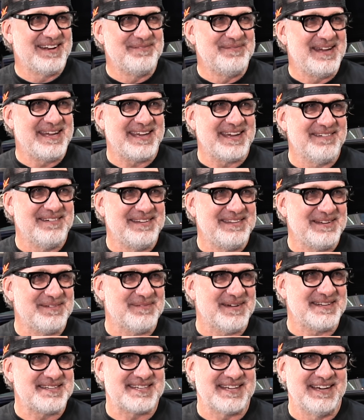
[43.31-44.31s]
to make everything
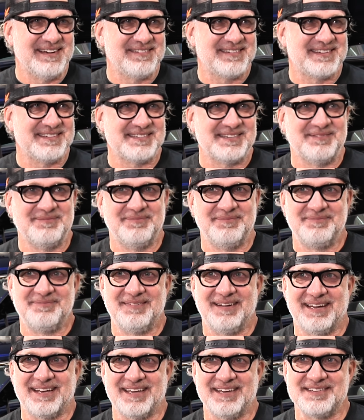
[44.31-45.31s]
myself because I'm,
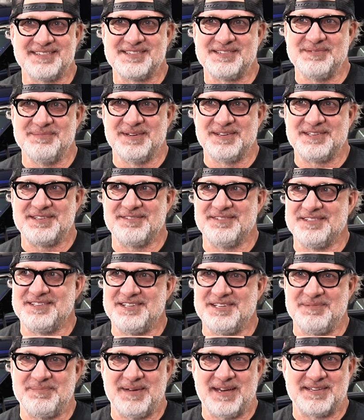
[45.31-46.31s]
I guess, too much of a
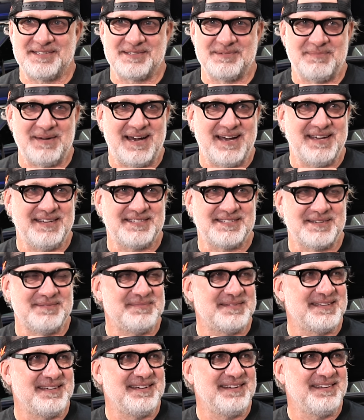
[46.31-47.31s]
cheap ass to buy
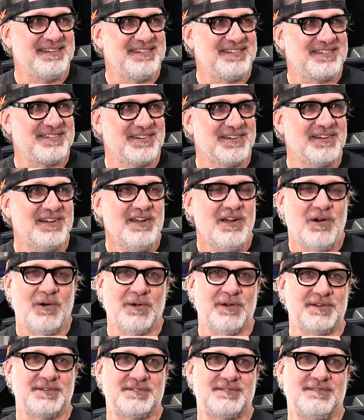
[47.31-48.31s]
some things, or,
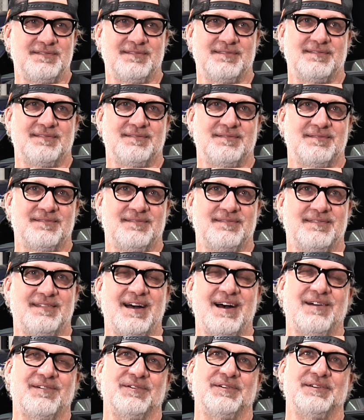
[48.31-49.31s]
or
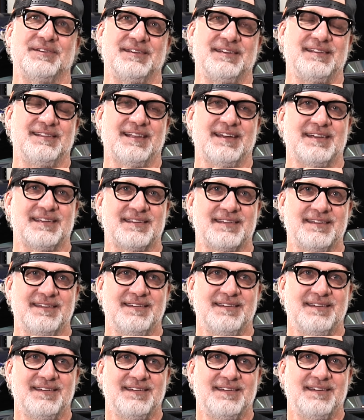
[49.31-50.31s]
not really. Like,
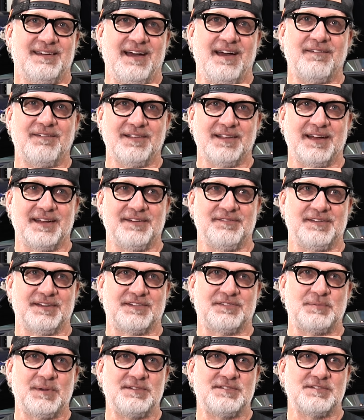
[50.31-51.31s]
I have a lot of
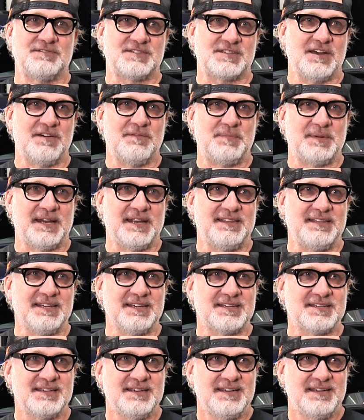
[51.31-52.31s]
expensive stuff, but I
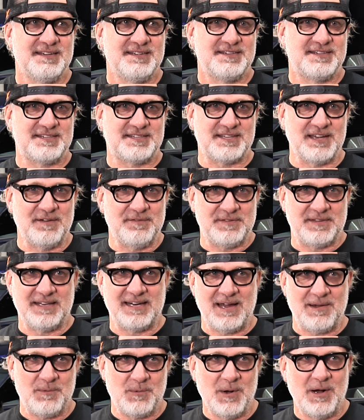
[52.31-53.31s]
think stuff that
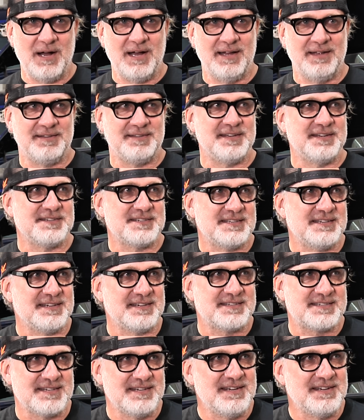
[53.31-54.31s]
I want doesn't
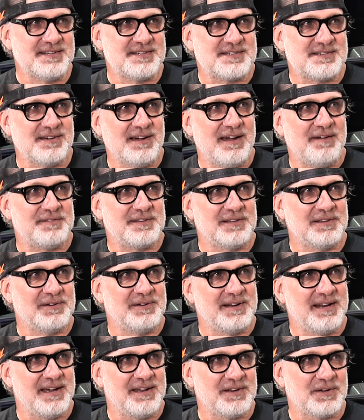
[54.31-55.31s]
exist, so I have to
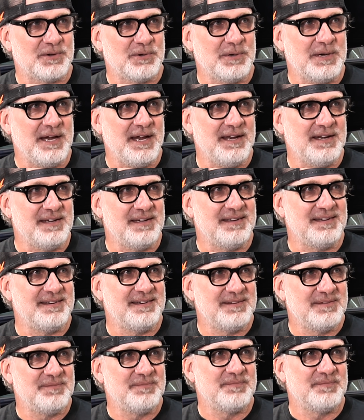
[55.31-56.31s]
learn how to create it.
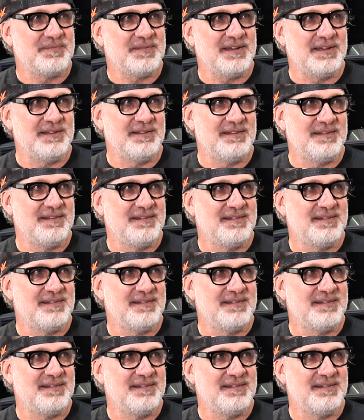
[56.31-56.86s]
And